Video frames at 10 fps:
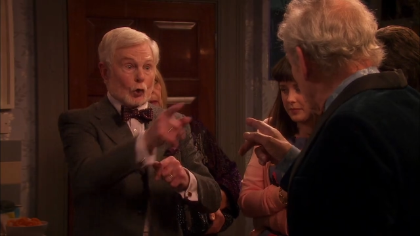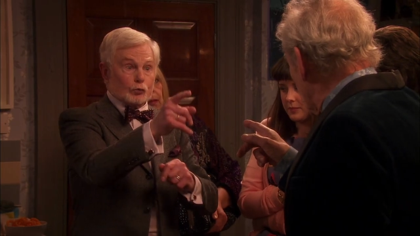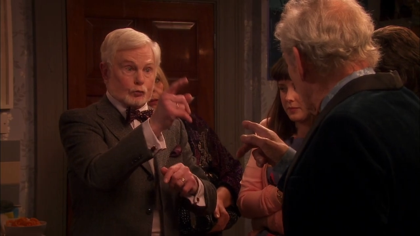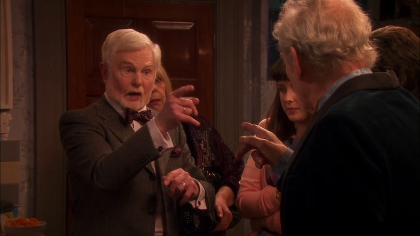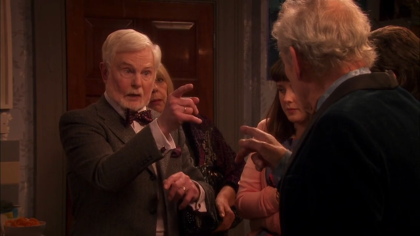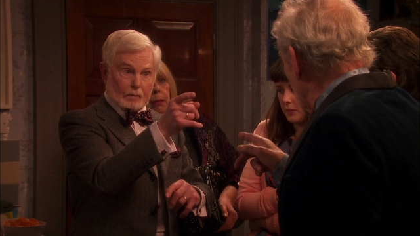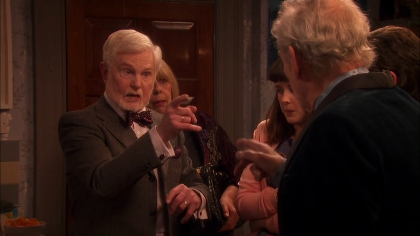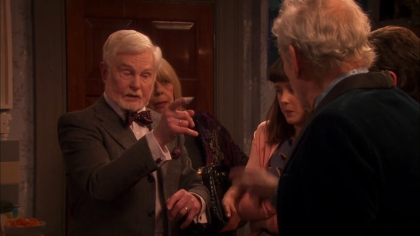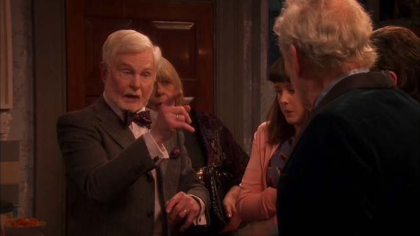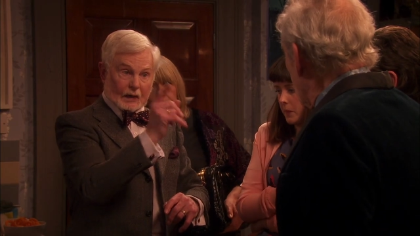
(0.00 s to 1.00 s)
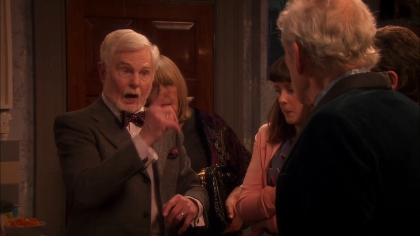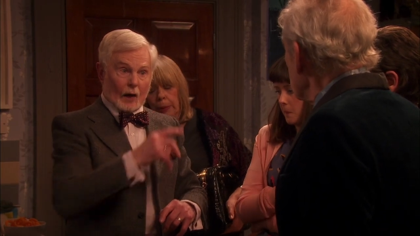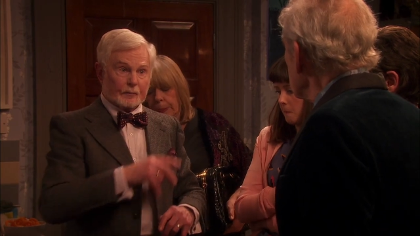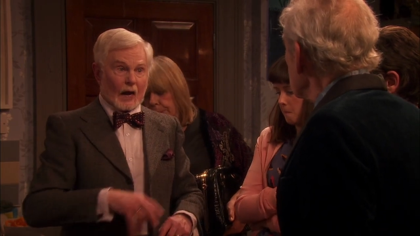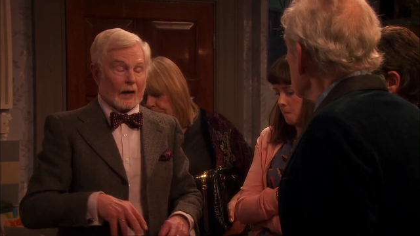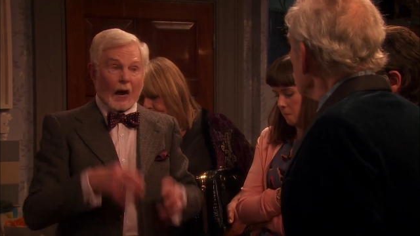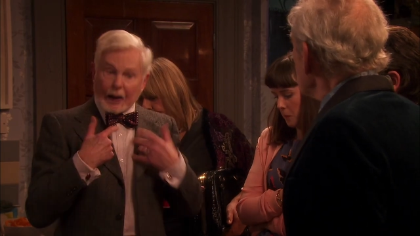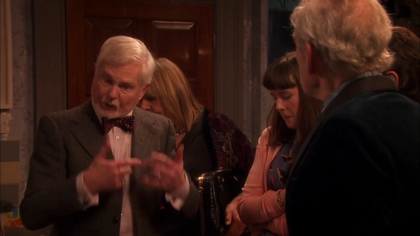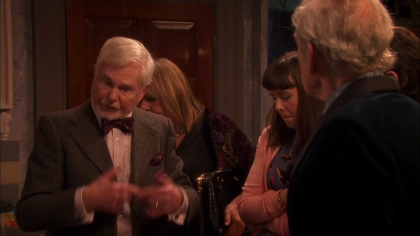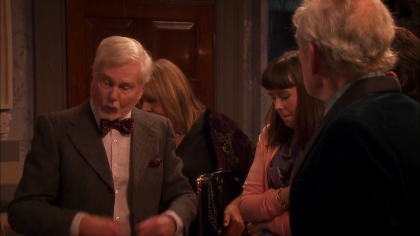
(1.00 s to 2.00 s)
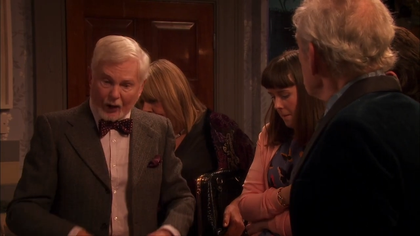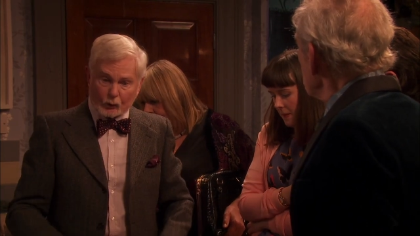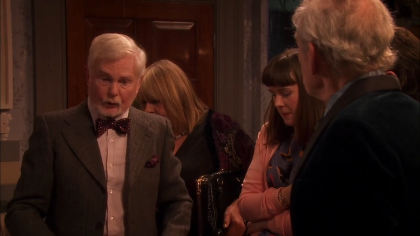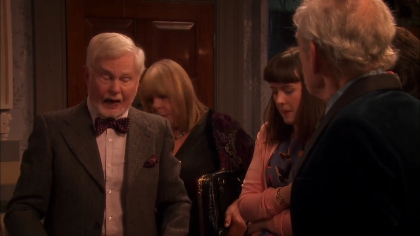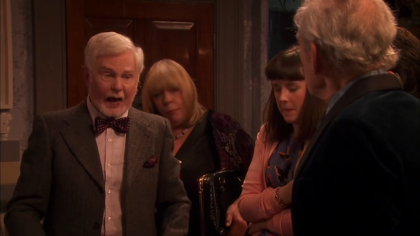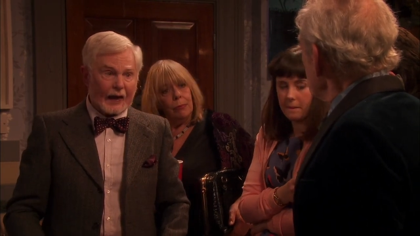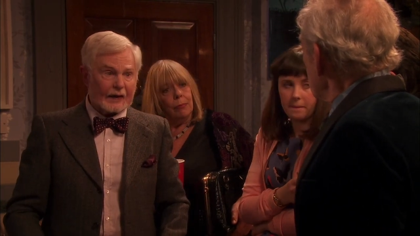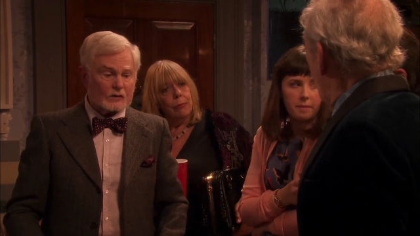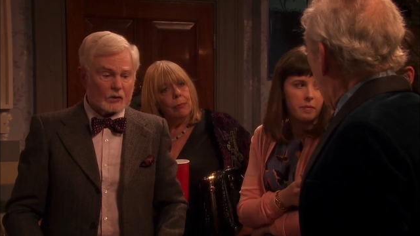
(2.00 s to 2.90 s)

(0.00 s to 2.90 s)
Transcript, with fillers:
Speaker 1: you tell me to calm down. I'm not the one who lied.